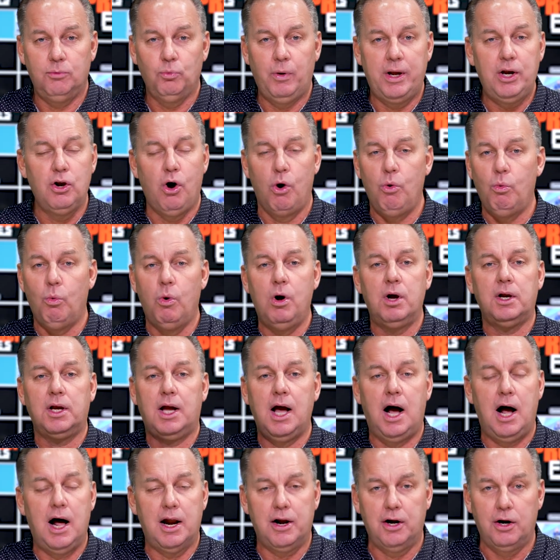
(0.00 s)
We don't want
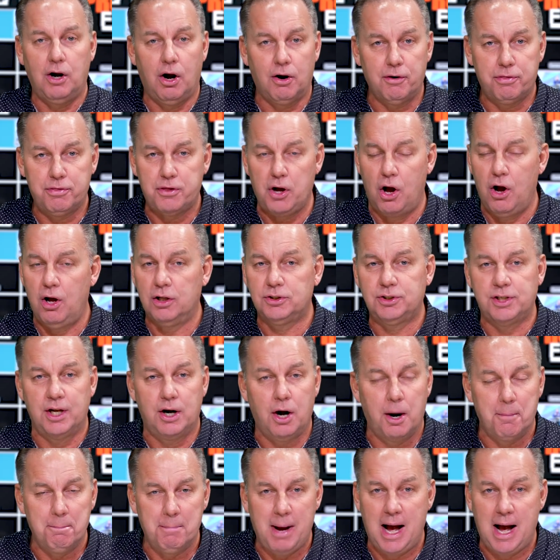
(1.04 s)
God in our thoughts and our